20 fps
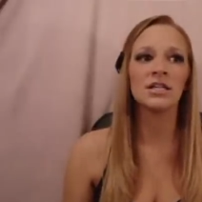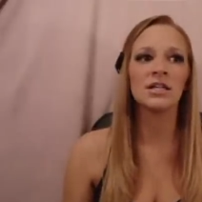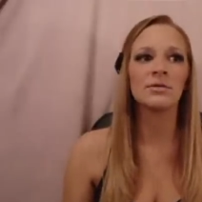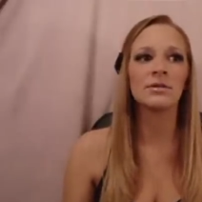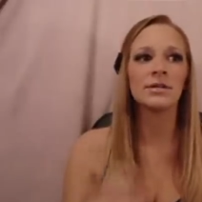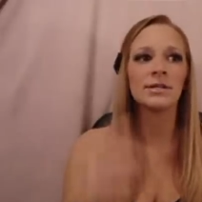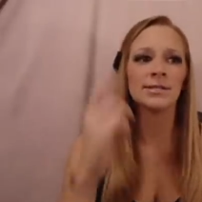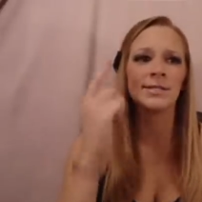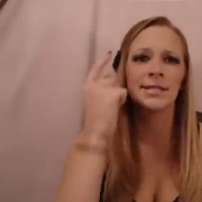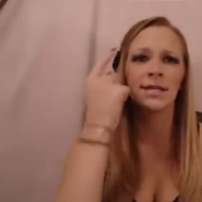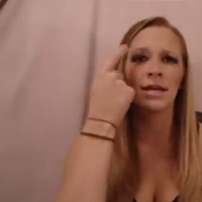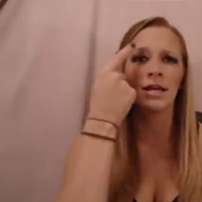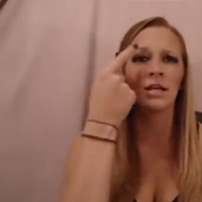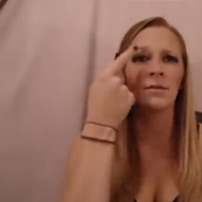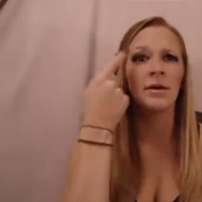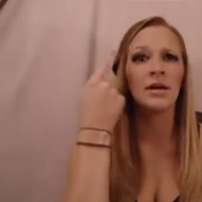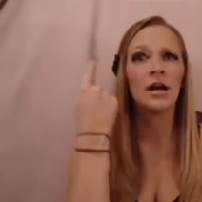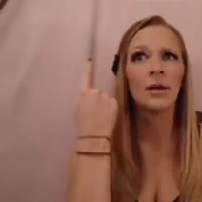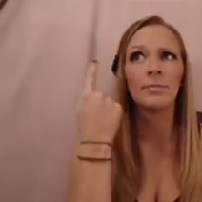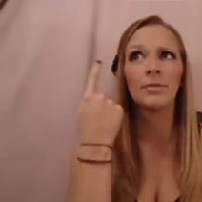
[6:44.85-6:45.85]
They were sticking
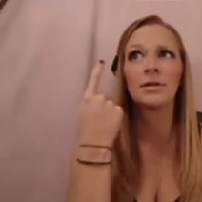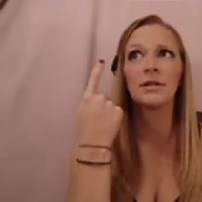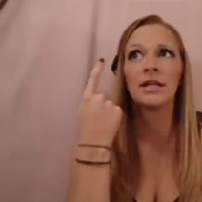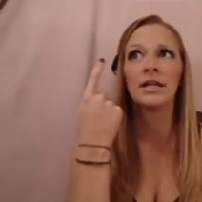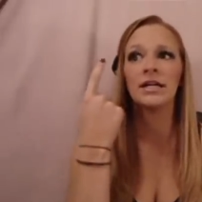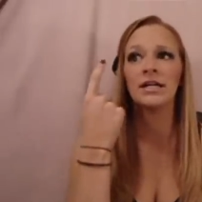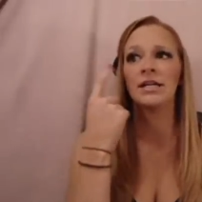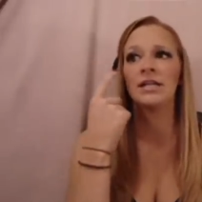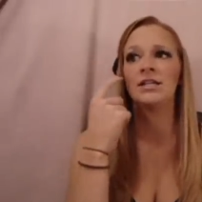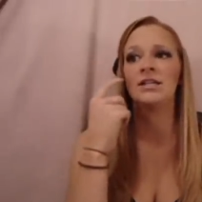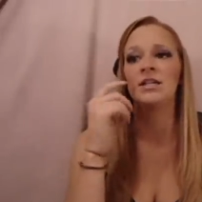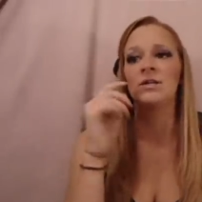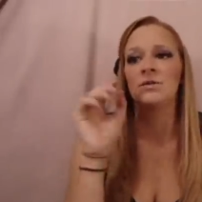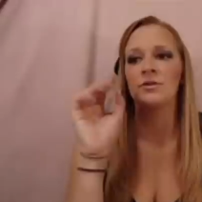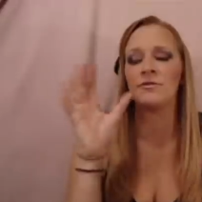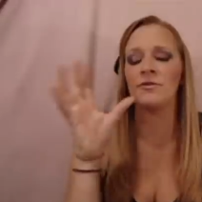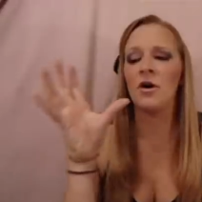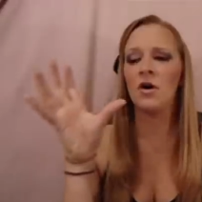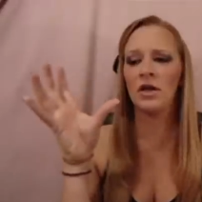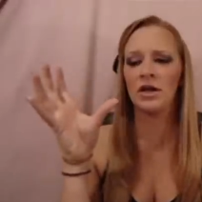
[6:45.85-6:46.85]
to my upper lid. They
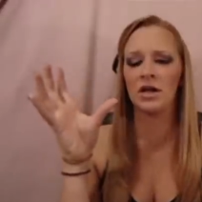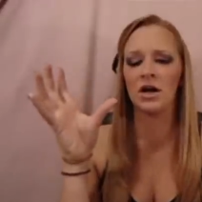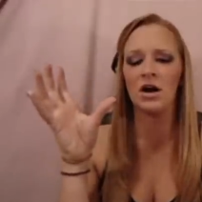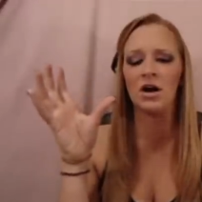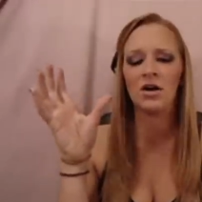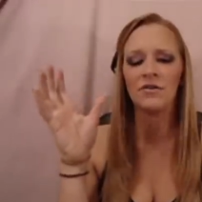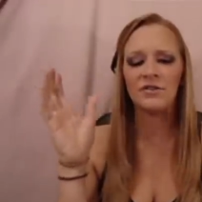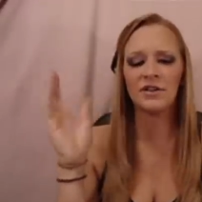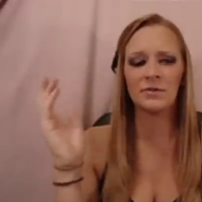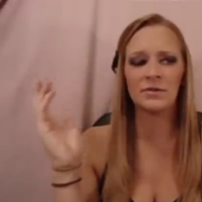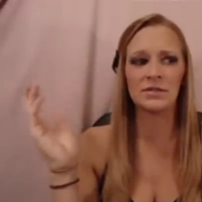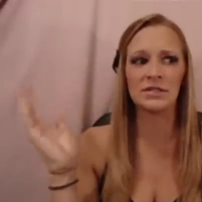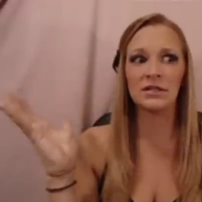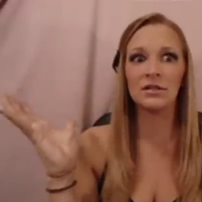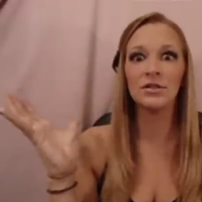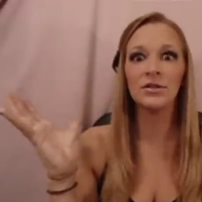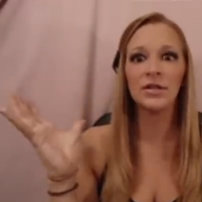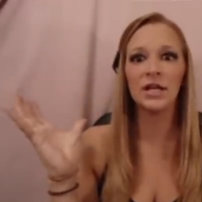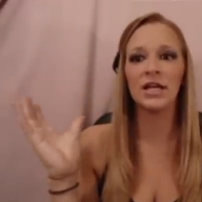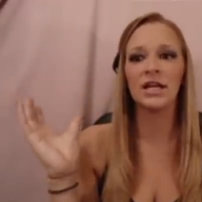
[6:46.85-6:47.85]
were falling off. There was
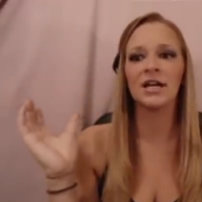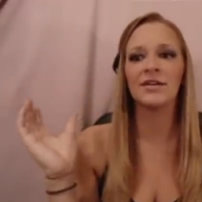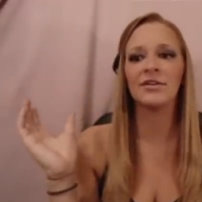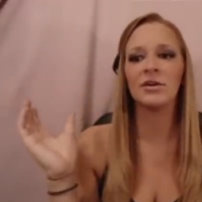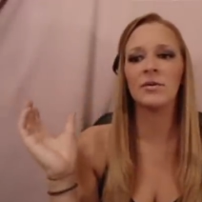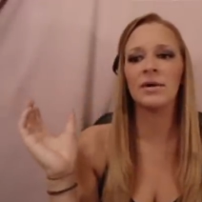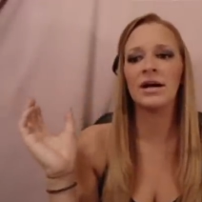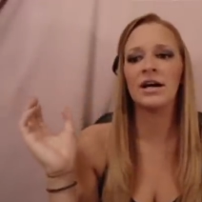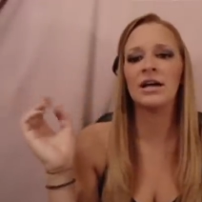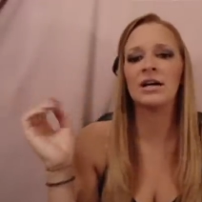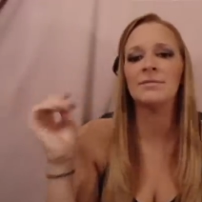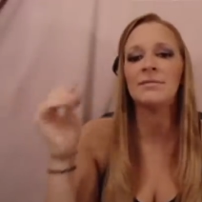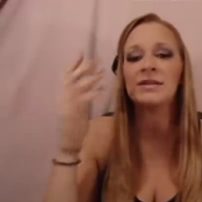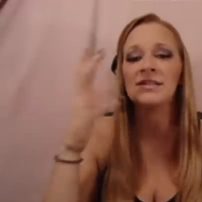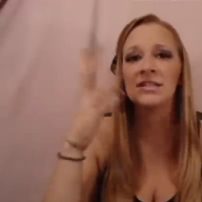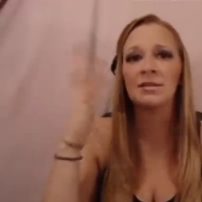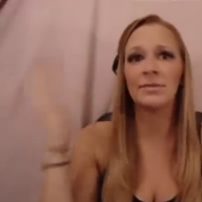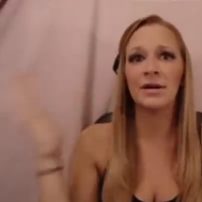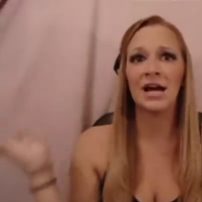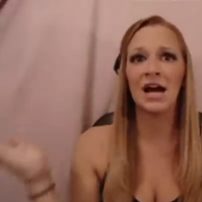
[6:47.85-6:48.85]
glue getting everywhere. It
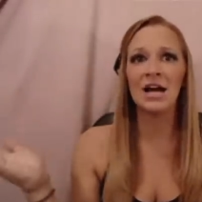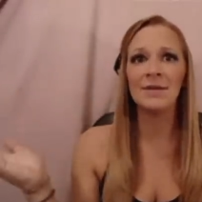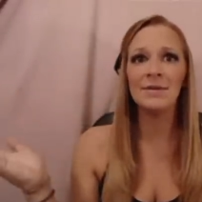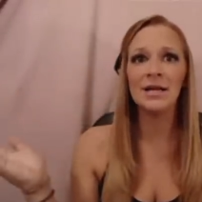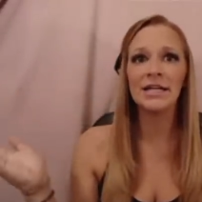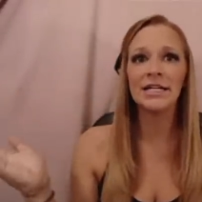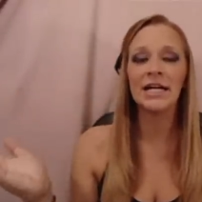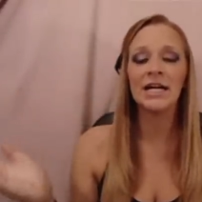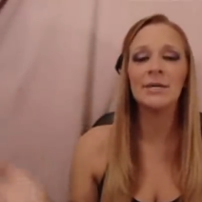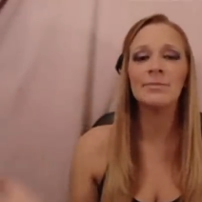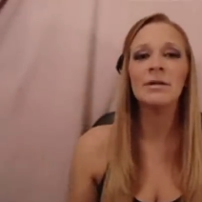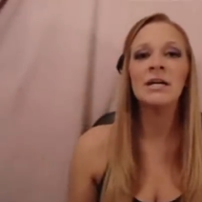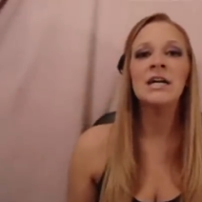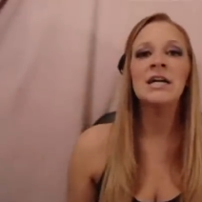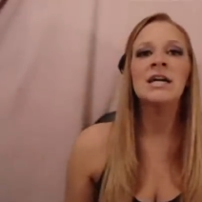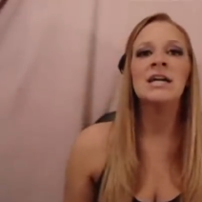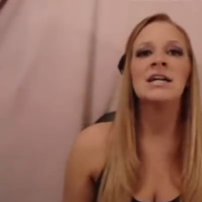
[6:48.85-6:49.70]
messed up my eye makeup.